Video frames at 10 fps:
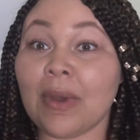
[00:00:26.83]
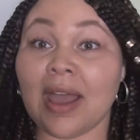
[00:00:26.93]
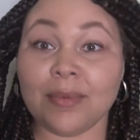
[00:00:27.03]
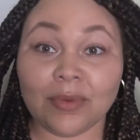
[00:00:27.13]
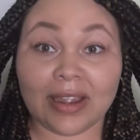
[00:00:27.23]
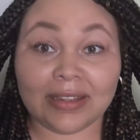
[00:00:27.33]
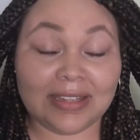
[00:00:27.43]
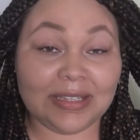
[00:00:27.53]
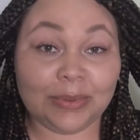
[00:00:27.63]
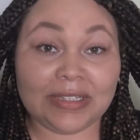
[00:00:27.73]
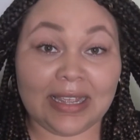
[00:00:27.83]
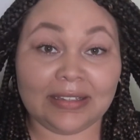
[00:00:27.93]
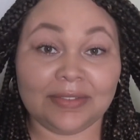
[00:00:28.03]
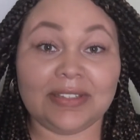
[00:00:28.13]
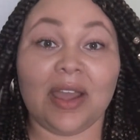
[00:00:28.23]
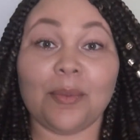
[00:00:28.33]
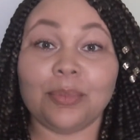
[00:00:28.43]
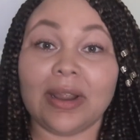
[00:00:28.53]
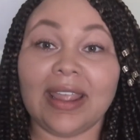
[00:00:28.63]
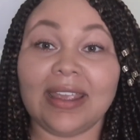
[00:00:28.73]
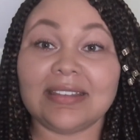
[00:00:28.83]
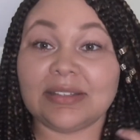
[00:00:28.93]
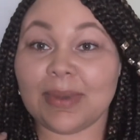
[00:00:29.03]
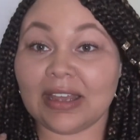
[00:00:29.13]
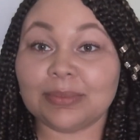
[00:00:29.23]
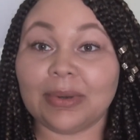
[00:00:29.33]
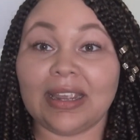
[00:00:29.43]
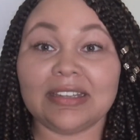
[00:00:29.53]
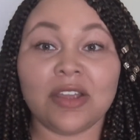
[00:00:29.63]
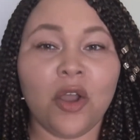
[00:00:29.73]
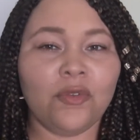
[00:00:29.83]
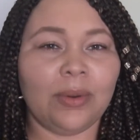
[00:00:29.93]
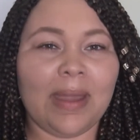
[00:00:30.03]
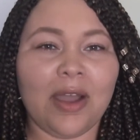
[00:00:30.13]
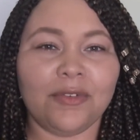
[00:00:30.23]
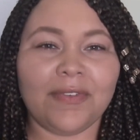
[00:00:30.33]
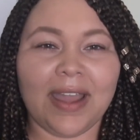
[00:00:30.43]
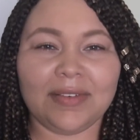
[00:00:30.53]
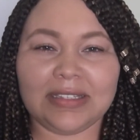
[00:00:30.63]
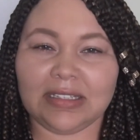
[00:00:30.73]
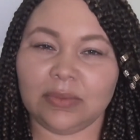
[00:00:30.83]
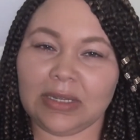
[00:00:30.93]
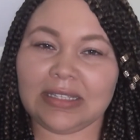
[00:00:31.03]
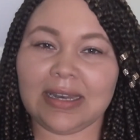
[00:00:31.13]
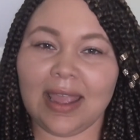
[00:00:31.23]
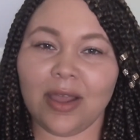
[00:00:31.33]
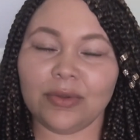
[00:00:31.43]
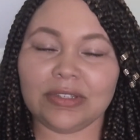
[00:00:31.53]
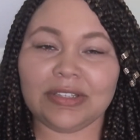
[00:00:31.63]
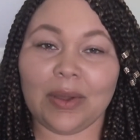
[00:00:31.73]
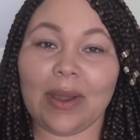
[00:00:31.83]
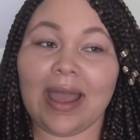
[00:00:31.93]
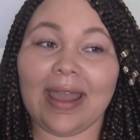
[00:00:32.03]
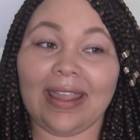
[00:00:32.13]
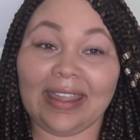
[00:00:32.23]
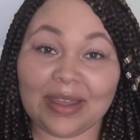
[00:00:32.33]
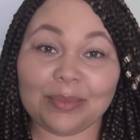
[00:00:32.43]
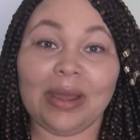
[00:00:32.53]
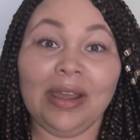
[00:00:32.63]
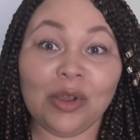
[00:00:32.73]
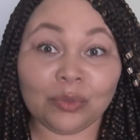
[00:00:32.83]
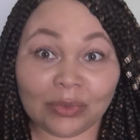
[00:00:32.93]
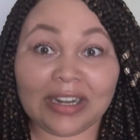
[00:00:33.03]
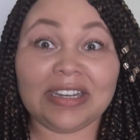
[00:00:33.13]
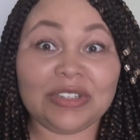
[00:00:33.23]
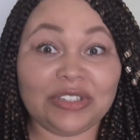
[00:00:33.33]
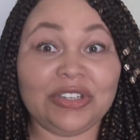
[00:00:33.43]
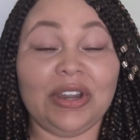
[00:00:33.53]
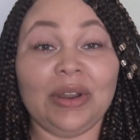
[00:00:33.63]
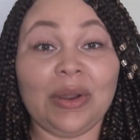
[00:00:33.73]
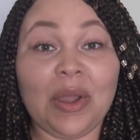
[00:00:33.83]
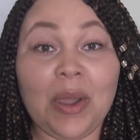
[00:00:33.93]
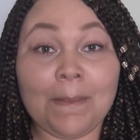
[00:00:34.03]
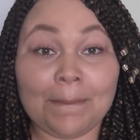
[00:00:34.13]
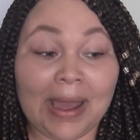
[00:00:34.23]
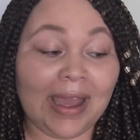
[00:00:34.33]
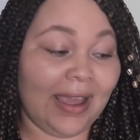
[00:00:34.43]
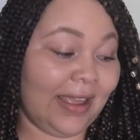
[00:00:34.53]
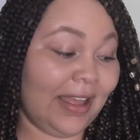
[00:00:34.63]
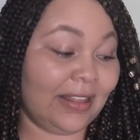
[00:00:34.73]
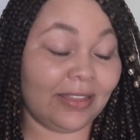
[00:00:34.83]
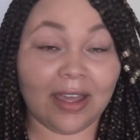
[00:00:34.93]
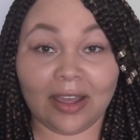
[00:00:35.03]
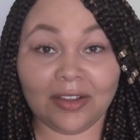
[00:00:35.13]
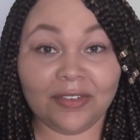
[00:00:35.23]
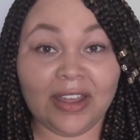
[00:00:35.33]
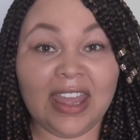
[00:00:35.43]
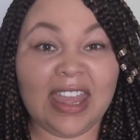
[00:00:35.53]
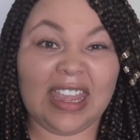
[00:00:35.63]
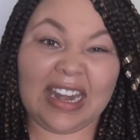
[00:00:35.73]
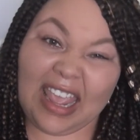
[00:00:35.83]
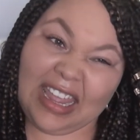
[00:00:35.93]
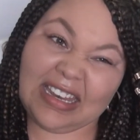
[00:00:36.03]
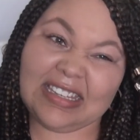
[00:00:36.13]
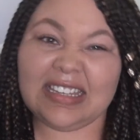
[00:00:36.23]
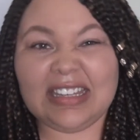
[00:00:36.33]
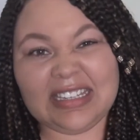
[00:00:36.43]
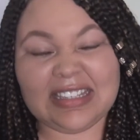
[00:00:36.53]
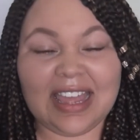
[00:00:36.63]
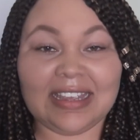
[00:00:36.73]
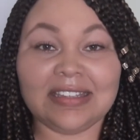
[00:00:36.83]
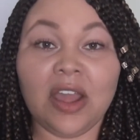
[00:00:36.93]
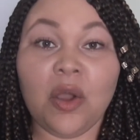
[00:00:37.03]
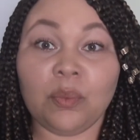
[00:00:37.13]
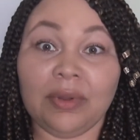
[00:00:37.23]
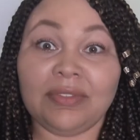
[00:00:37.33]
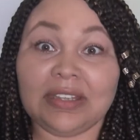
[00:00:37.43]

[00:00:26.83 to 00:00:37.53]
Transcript: I've been rocking these protective style braids, these box braids, for about 5 to 6 weeks now. So I am ready to share my love and hates and dislikes with